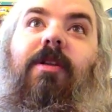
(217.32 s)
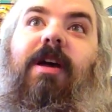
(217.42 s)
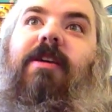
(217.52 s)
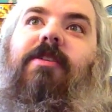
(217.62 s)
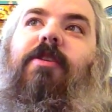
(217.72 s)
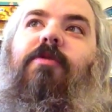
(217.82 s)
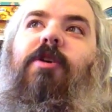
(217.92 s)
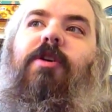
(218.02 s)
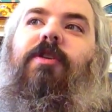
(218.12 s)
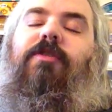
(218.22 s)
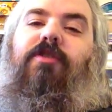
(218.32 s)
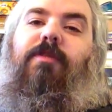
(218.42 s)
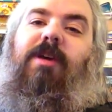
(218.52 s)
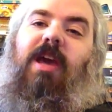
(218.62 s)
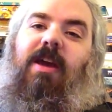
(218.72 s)
like, you know, these are
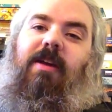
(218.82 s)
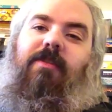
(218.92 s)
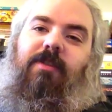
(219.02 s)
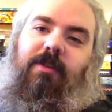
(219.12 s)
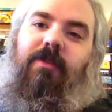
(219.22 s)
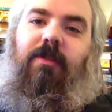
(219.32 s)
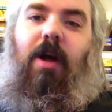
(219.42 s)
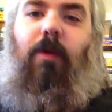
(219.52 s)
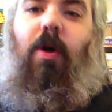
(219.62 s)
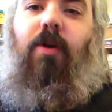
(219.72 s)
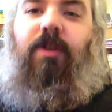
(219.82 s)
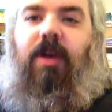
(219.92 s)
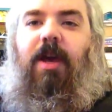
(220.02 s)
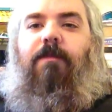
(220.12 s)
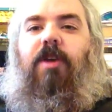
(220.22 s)
the mechanics and this is how long the
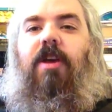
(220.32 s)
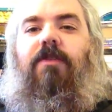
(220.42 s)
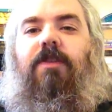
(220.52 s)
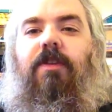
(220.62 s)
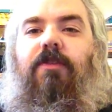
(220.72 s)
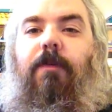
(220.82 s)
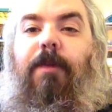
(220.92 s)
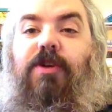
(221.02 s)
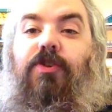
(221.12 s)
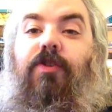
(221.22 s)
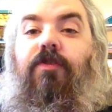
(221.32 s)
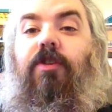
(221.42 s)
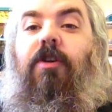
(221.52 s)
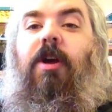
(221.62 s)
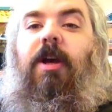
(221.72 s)
game takes and these are pictures
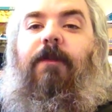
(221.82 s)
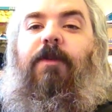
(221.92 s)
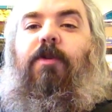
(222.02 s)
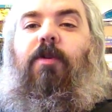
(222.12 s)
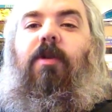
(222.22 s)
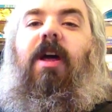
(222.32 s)
and if you don't